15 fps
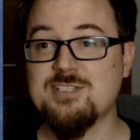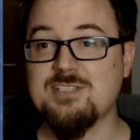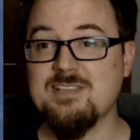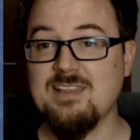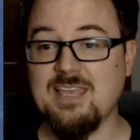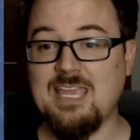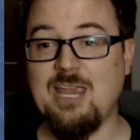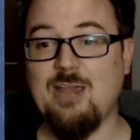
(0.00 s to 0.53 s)

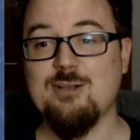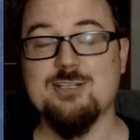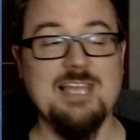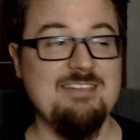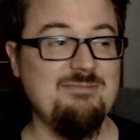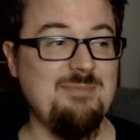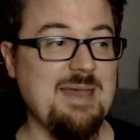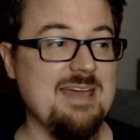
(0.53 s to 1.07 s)
The character
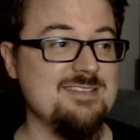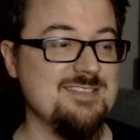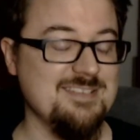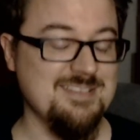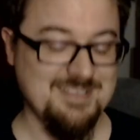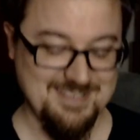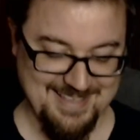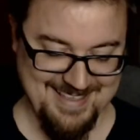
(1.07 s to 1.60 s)
life paths.
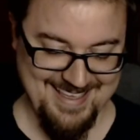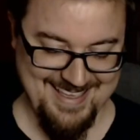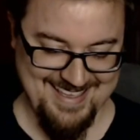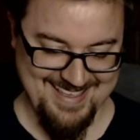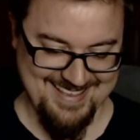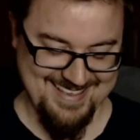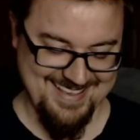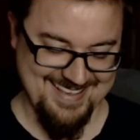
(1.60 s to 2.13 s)

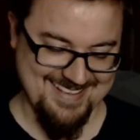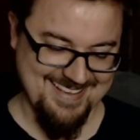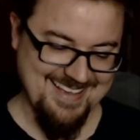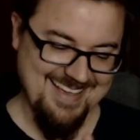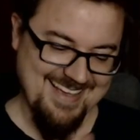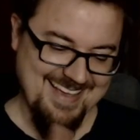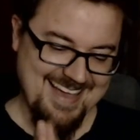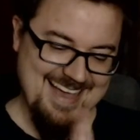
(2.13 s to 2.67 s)

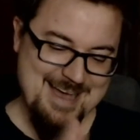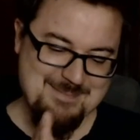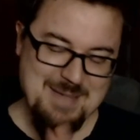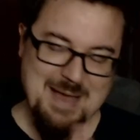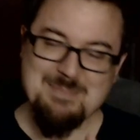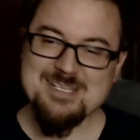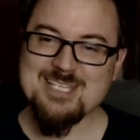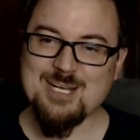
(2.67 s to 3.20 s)
I'm
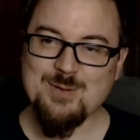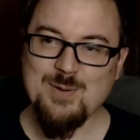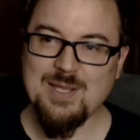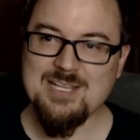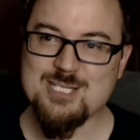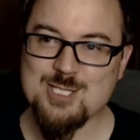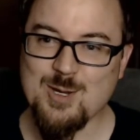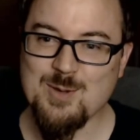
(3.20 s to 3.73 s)
just going to quickly
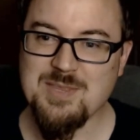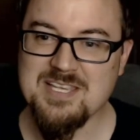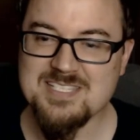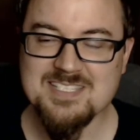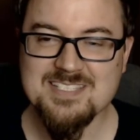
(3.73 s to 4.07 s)
show this